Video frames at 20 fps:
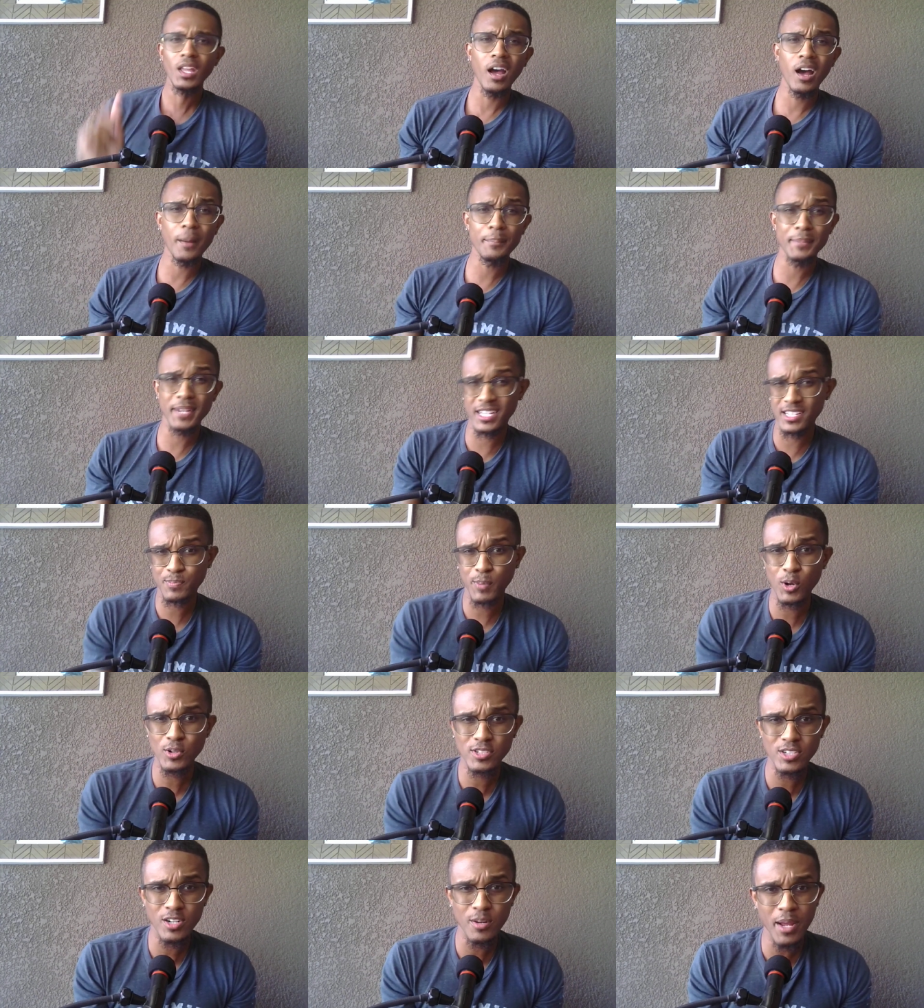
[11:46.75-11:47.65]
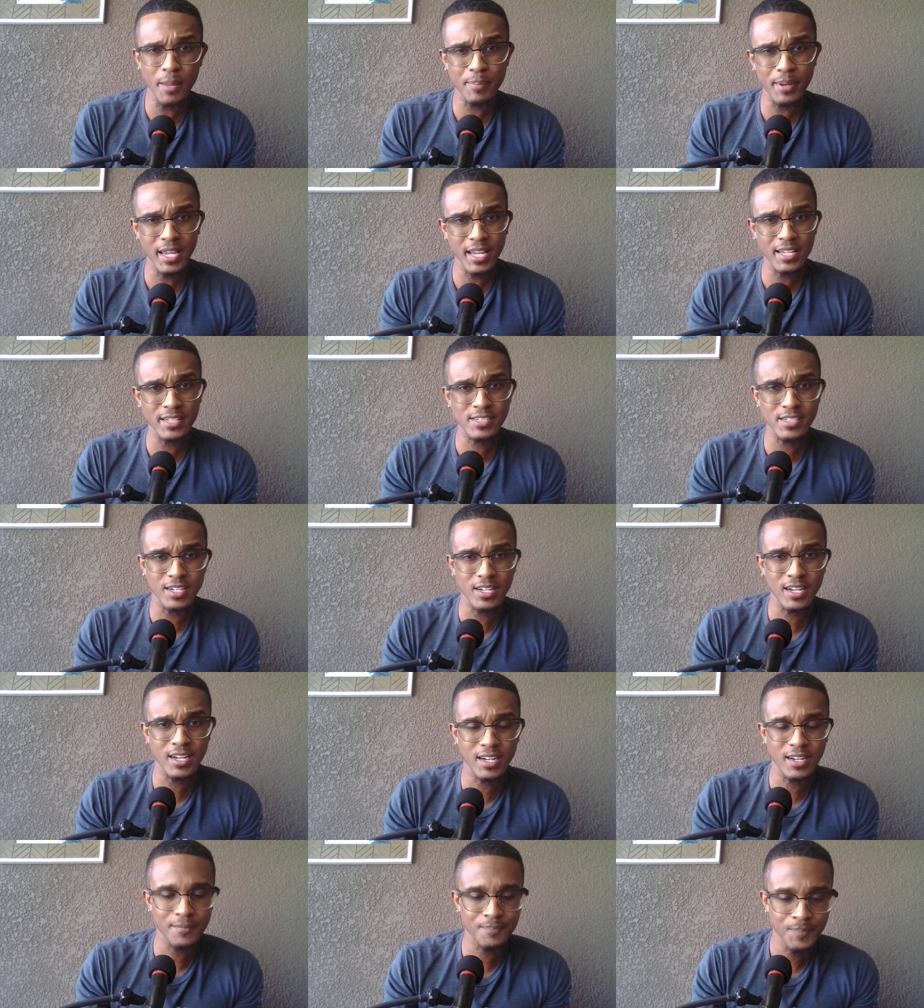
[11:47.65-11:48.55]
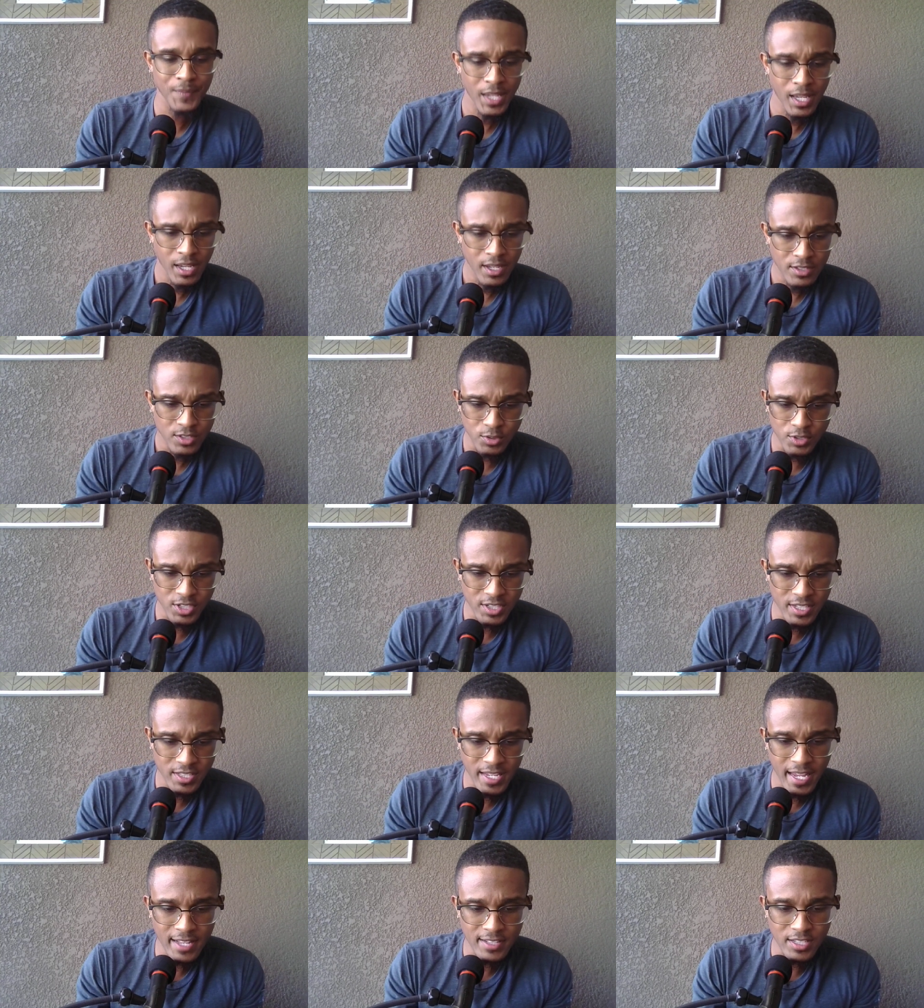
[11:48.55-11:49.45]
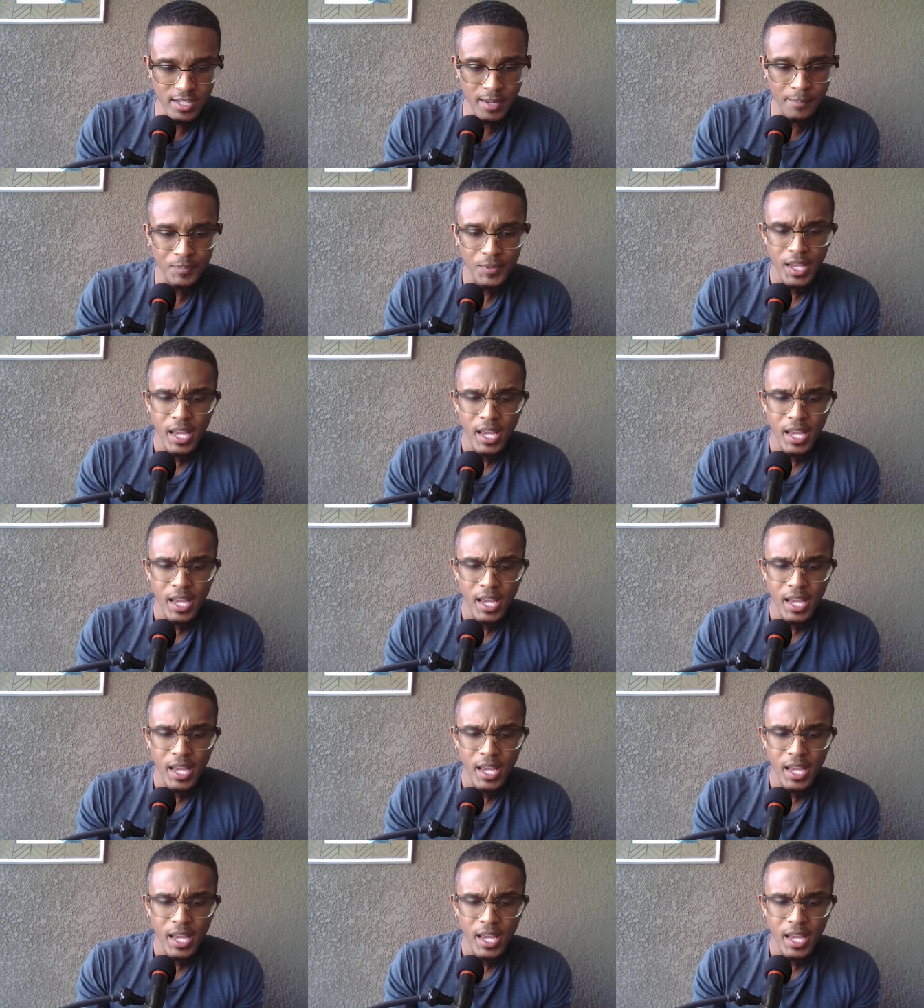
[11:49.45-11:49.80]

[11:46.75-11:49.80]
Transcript: Um, it is posted on my page, um, so just as a heads up.